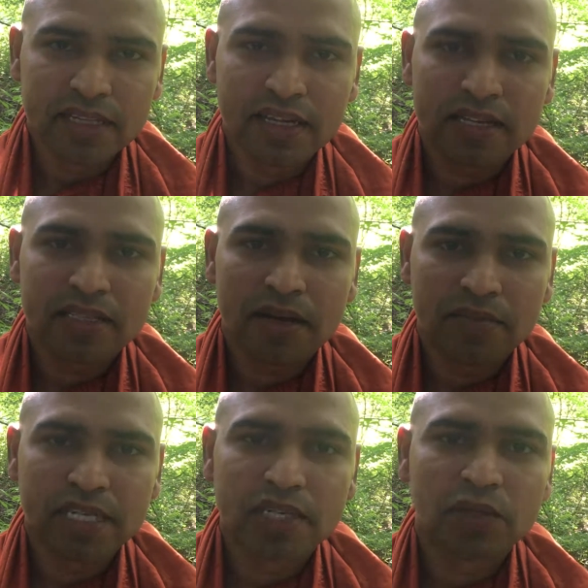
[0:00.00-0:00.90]
They are
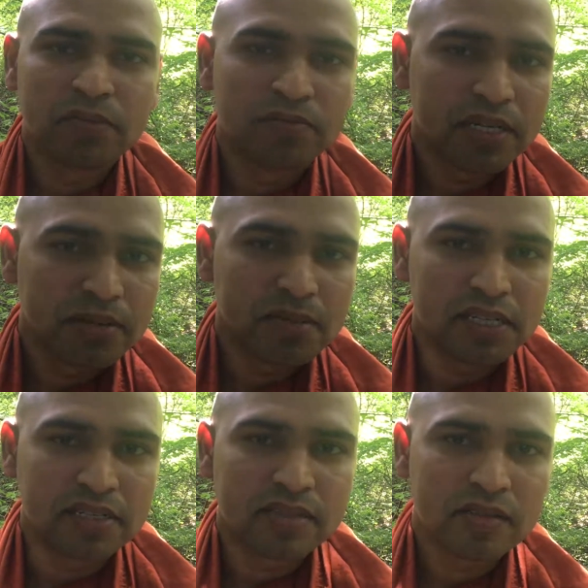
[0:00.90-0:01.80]
subject to
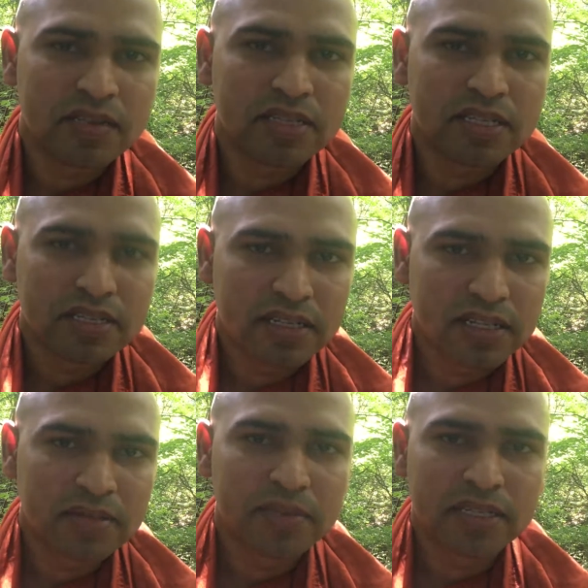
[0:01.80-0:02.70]
impermanence. So this is a
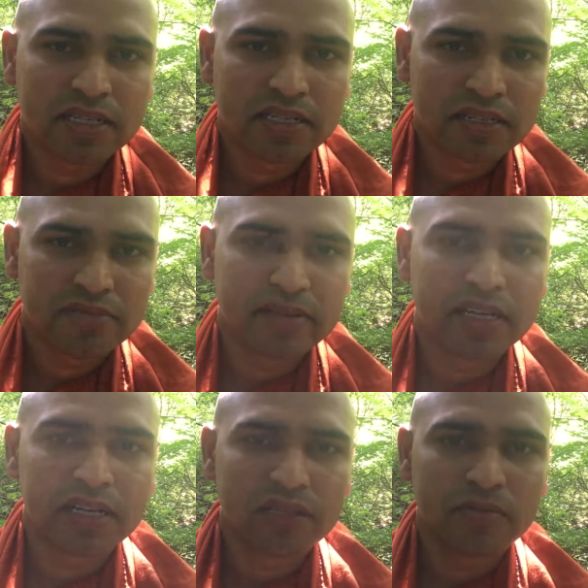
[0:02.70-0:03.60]
little bit
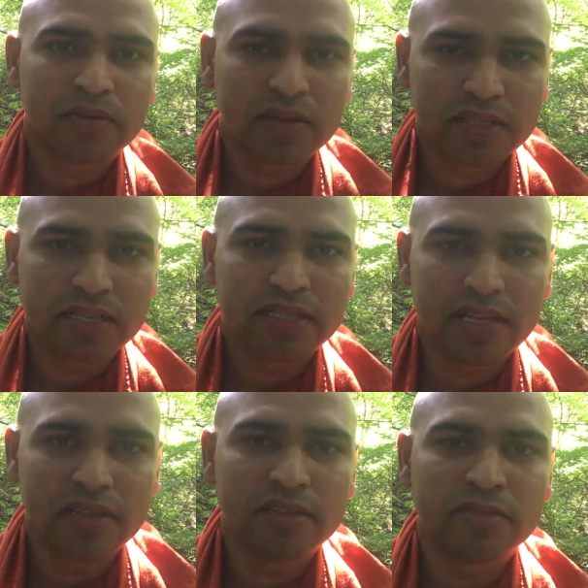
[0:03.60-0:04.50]
difficult to process
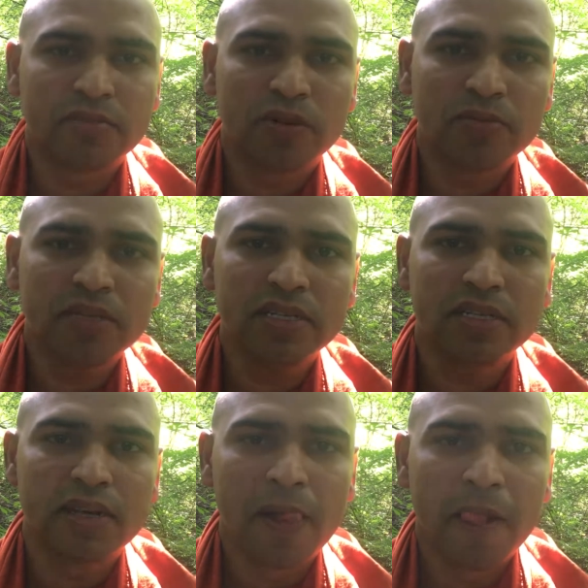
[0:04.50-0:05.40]
at this moment,
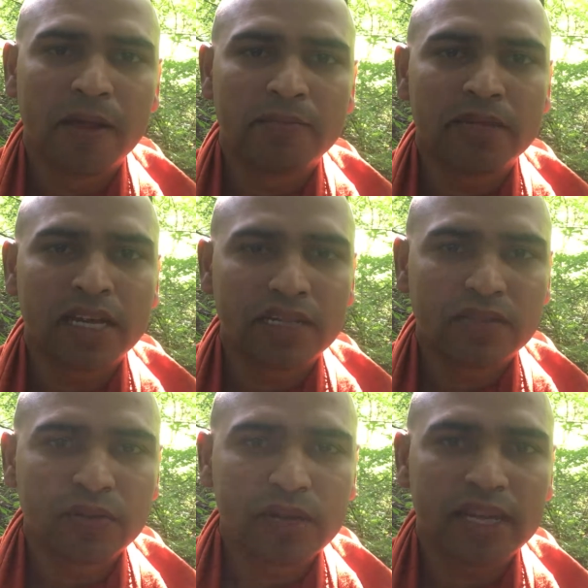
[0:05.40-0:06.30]
but
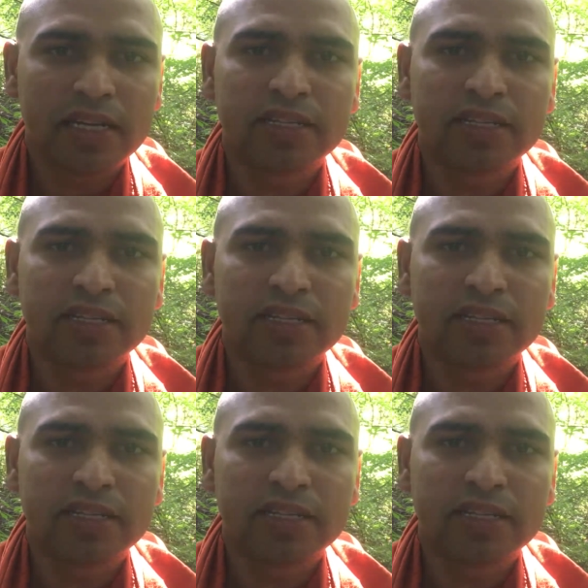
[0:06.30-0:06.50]
that's okay.